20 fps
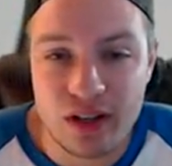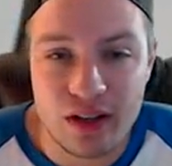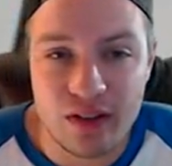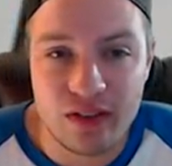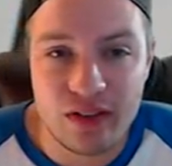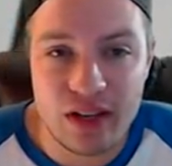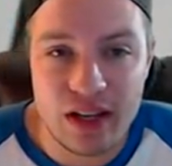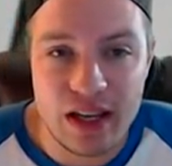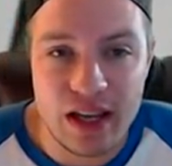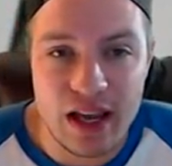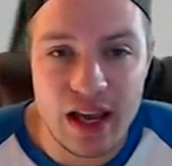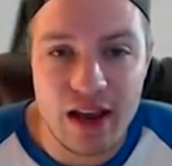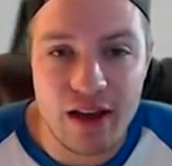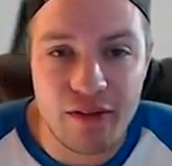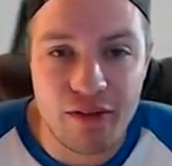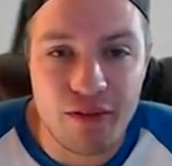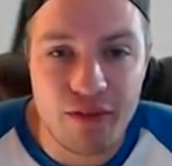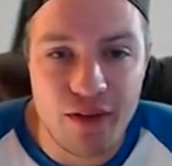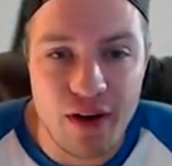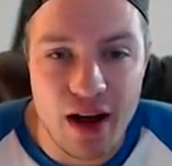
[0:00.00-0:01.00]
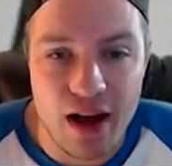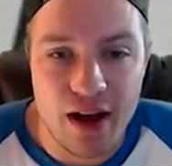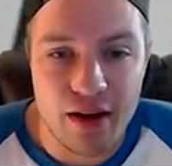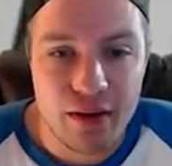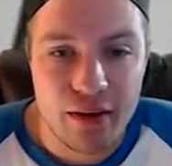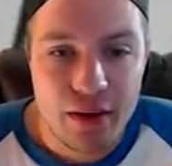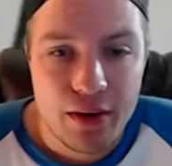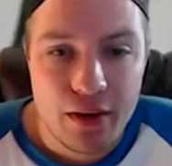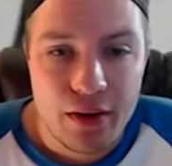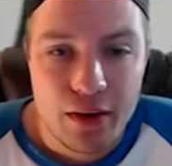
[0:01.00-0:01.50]
to see if uh,
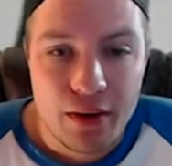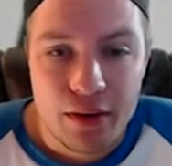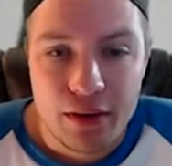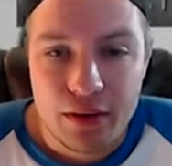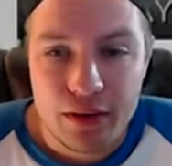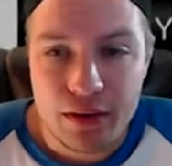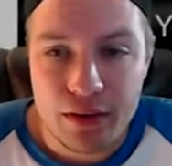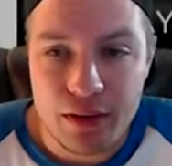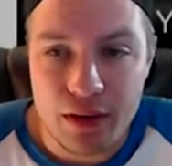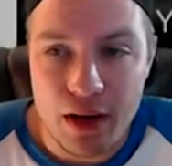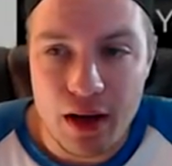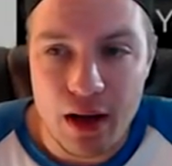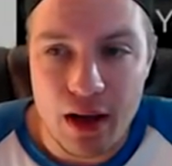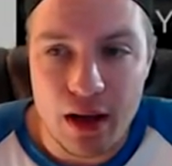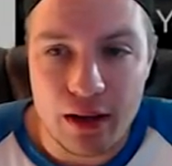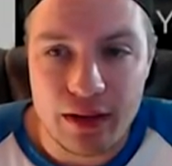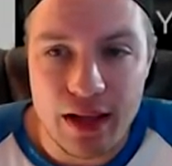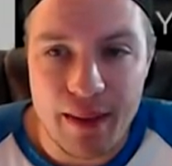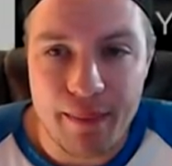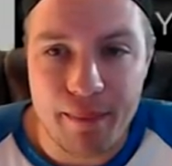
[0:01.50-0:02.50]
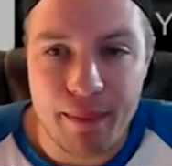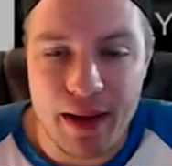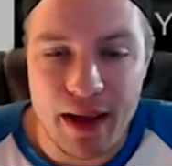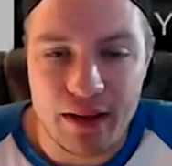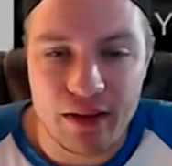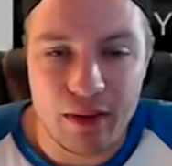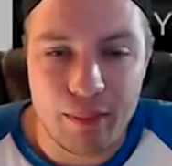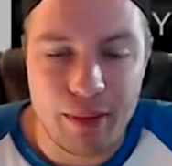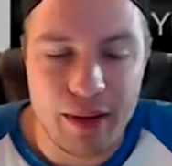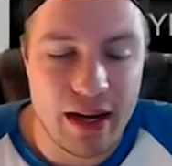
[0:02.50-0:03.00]
uh, that
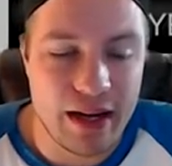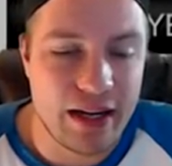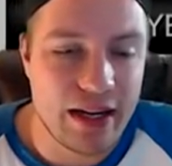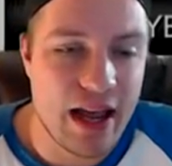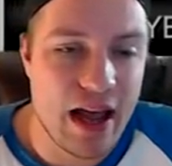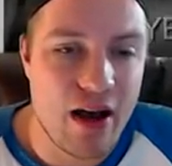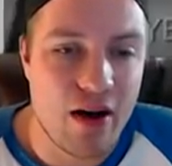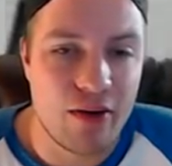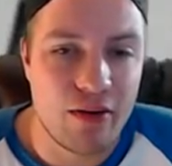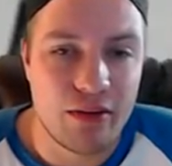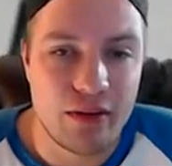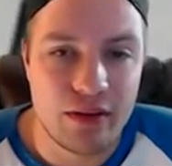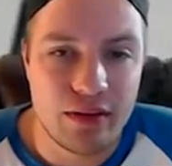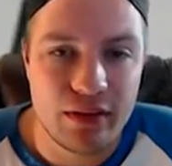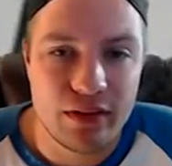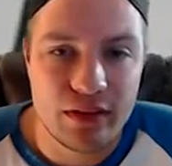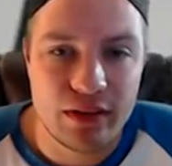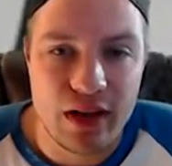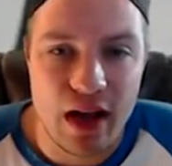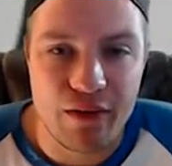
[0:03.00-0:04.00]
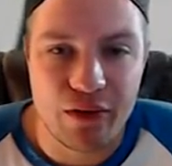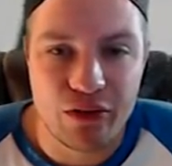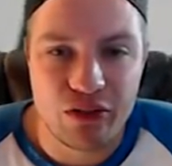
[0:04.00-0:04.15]
ends up panning out. Conference